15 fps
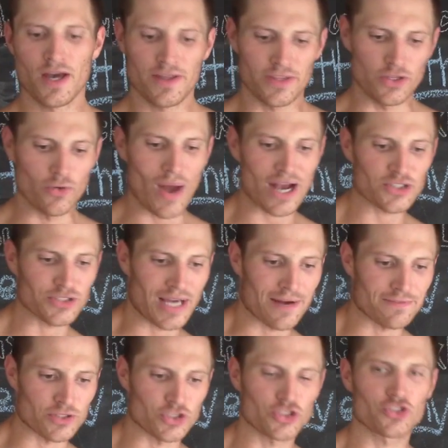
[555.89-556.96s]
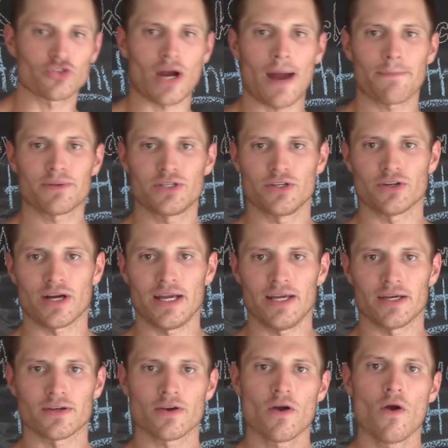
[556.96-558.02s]
that you actually have to strap to your
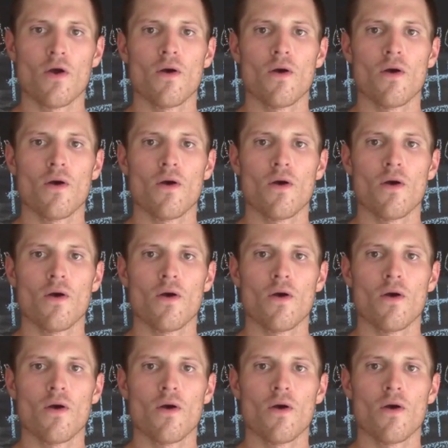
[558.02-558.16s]
hand?